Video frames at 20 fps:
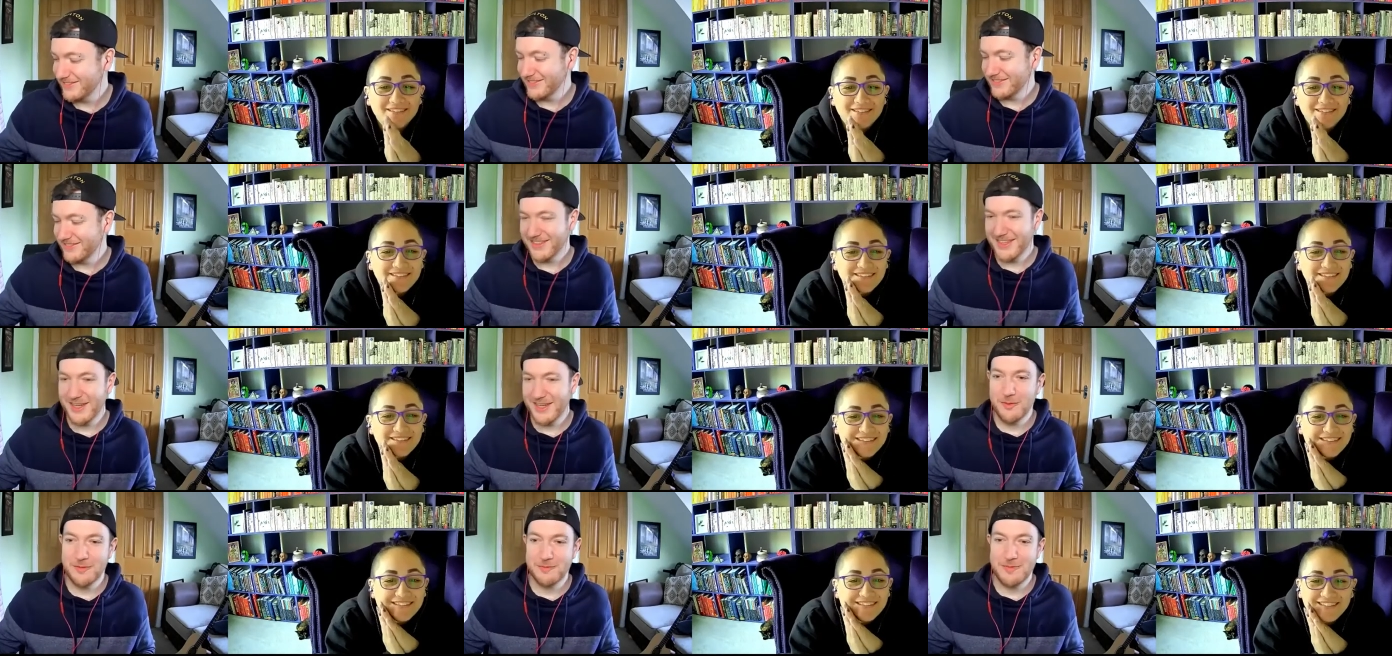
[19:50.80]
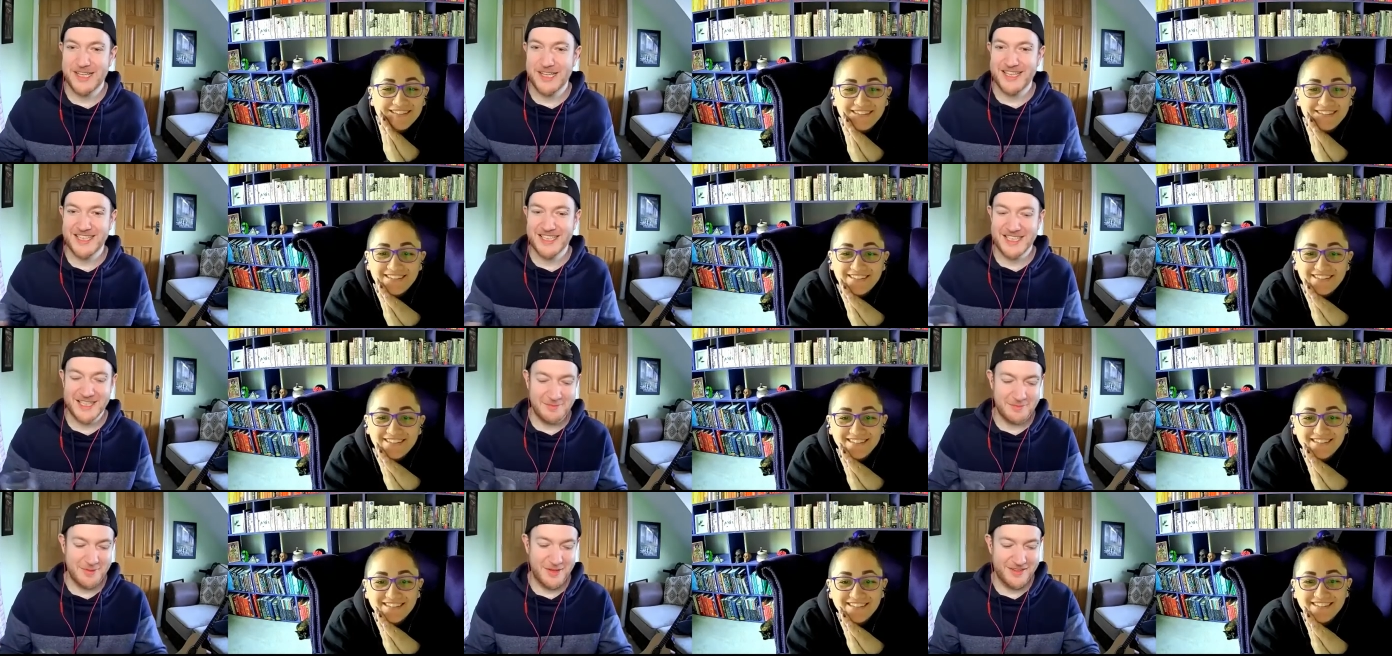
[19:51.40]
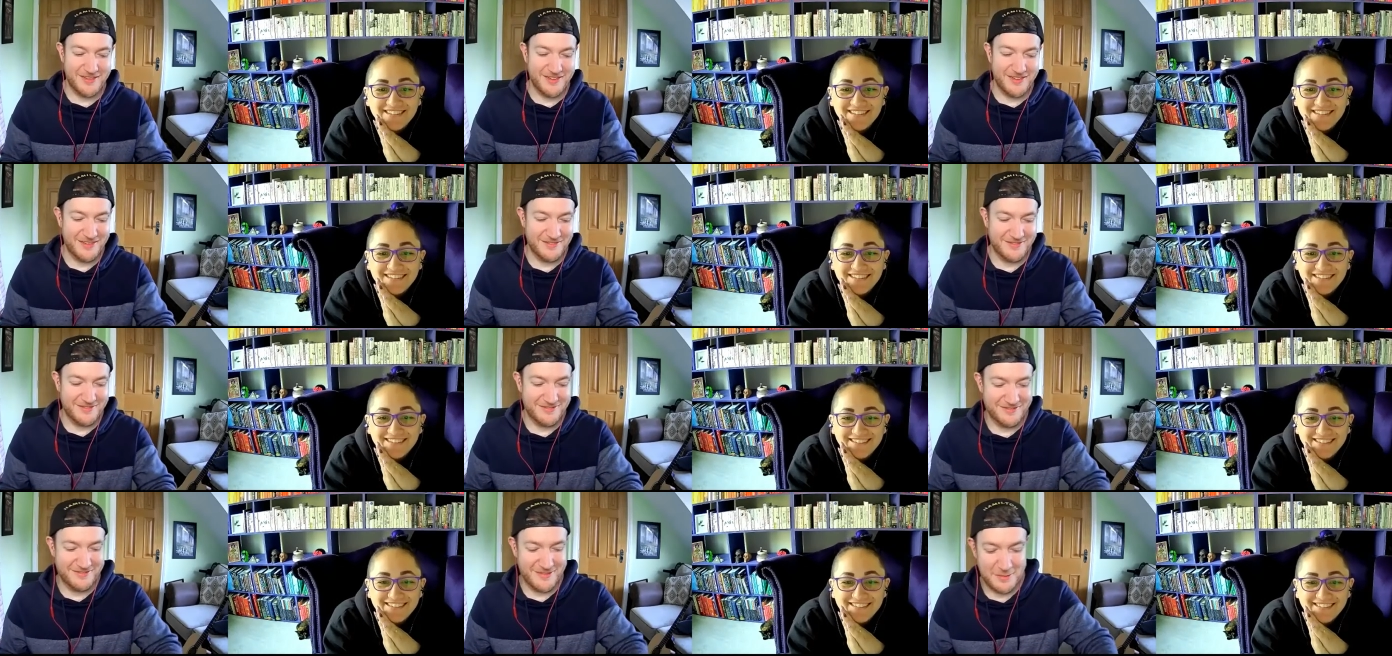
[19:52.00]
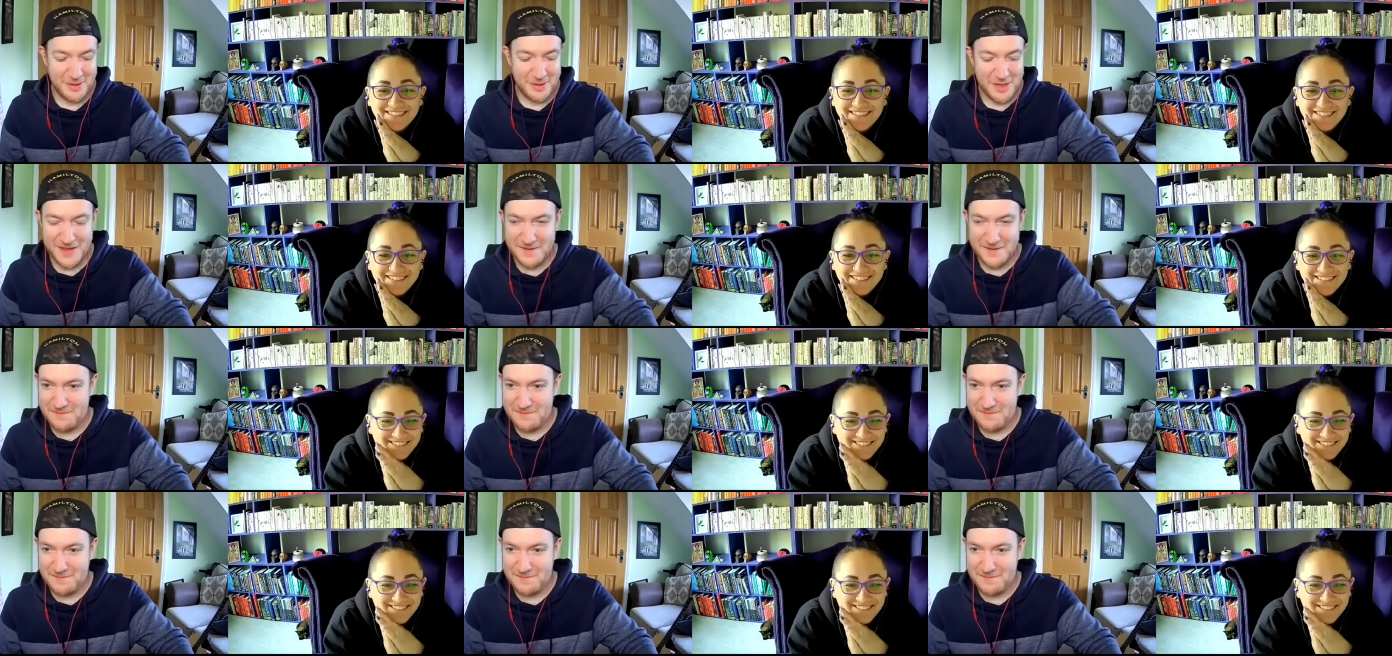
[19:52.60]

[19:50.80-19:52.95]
Speaker 1: A little bit dizzy, but I, I'm okay.